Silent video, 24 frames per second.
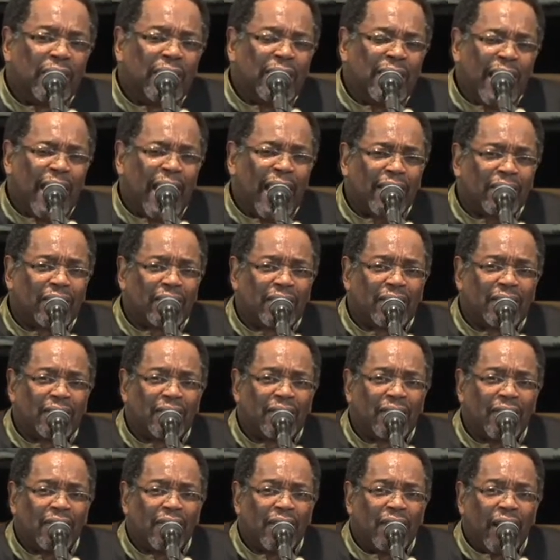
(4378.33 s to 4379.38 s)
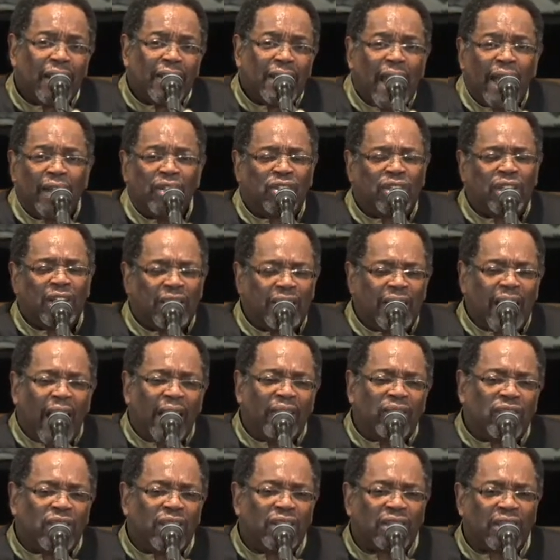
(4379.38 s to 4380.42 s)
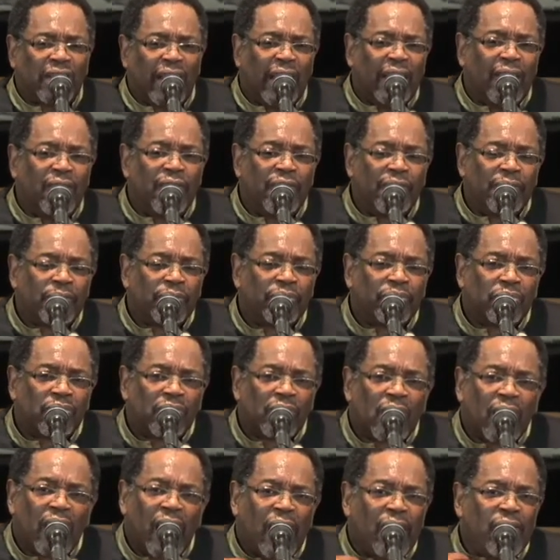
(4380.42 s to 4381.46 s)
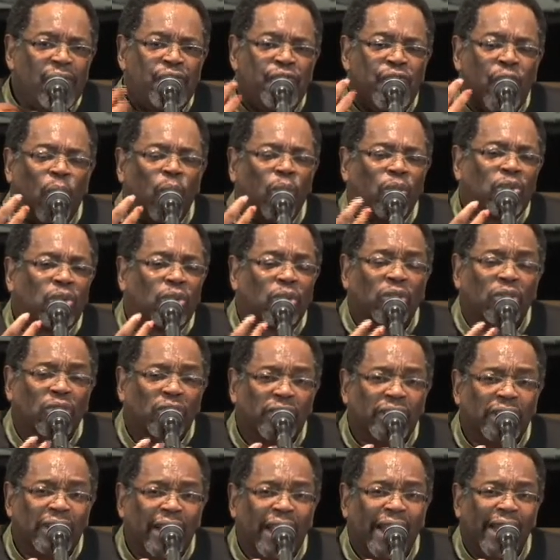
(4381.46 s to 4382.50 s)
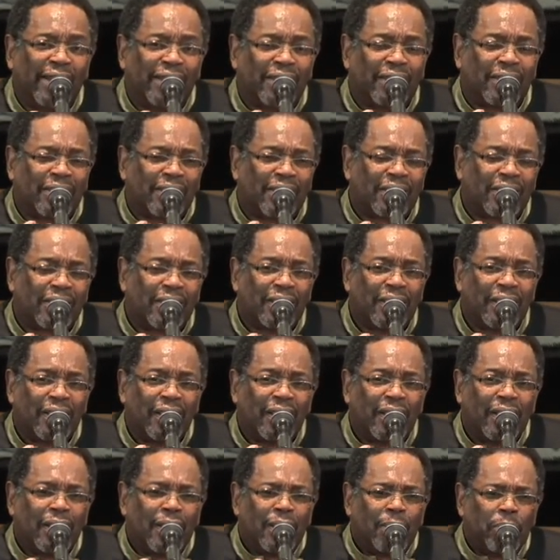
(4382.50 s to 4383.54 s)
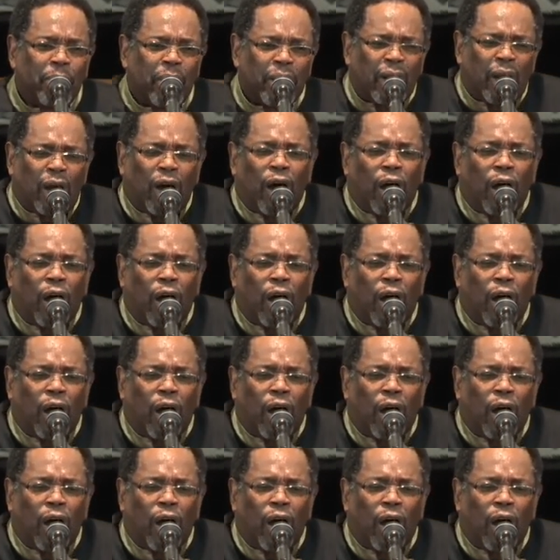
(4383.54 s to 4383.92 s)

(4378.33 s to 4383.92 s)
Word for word: Yes. Not, ju not just a, a vocal yes, but a